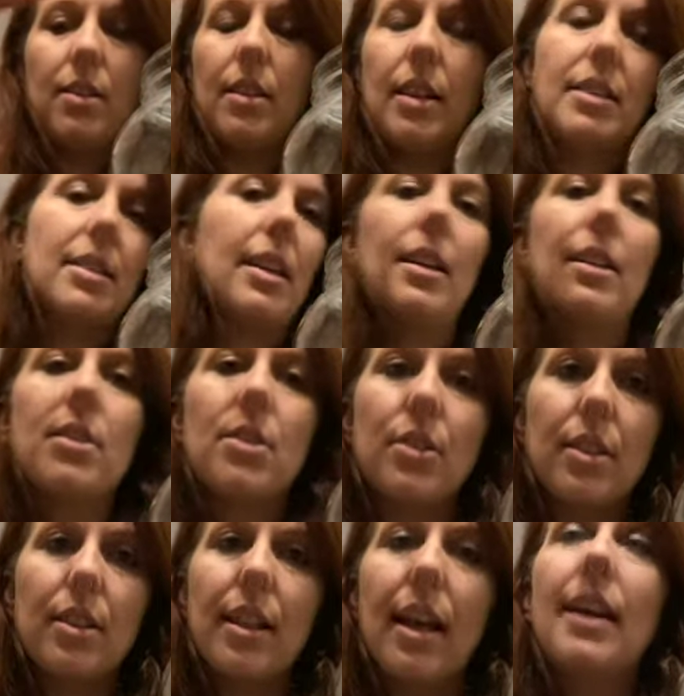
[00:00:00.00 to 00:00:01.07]

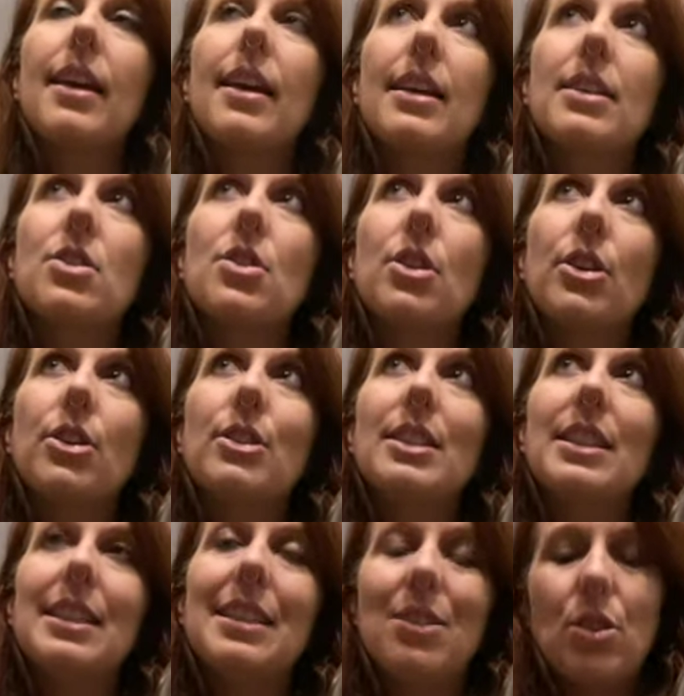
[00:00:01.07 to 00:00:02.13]
that gets turned
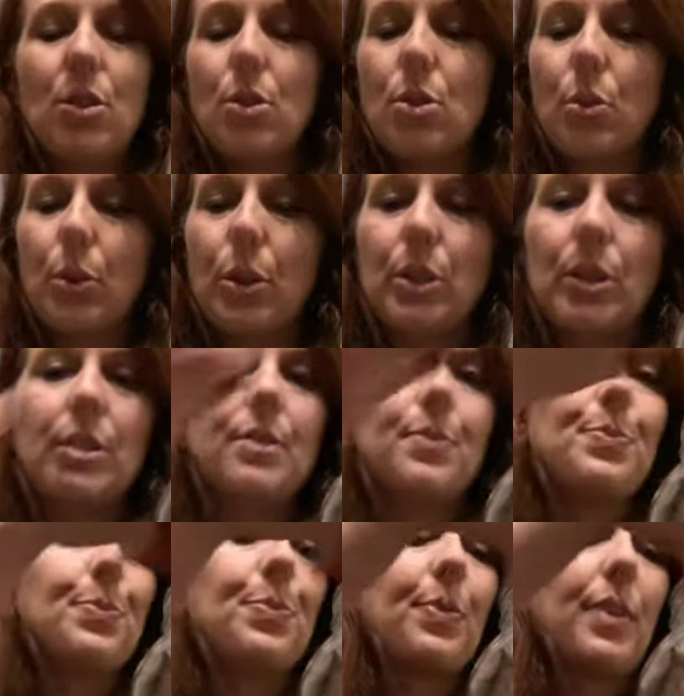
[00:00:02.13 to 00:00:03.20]
into
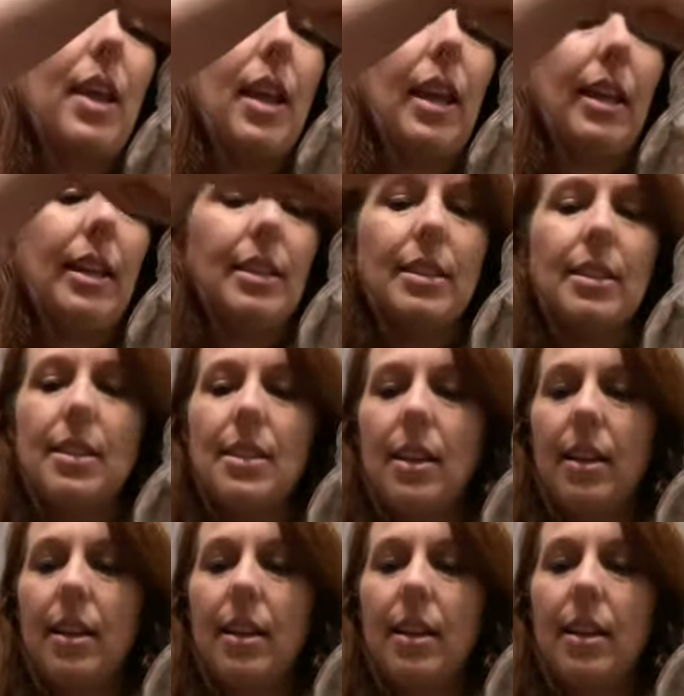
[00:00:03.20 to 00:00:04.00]
soil and